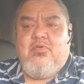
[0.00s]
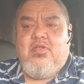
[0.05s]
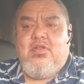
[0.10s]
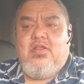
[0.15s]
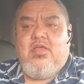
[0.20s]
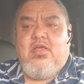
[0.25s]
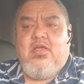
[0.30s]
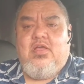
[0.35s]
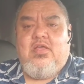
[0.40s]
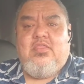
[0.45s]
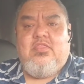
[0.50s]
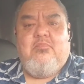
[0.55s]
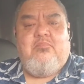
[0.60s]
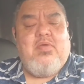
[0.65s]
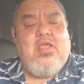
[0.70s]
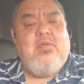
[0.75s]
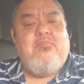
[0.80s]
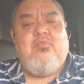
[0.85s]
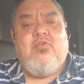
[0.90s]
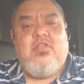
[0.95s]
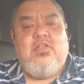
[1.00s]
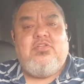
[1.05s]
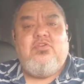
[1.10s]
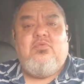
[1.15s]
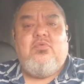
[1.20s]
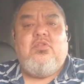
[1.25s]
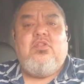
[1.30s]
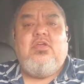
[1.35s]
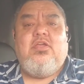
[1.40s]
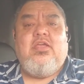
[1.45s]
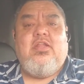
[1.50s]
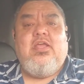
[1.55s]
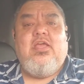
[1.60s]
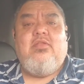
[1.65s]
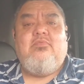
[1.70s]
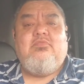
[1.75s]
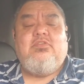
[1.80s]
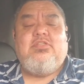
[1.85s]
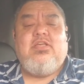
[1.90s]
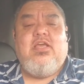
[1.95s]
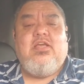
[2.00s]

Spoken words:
and the paper that you were looking at was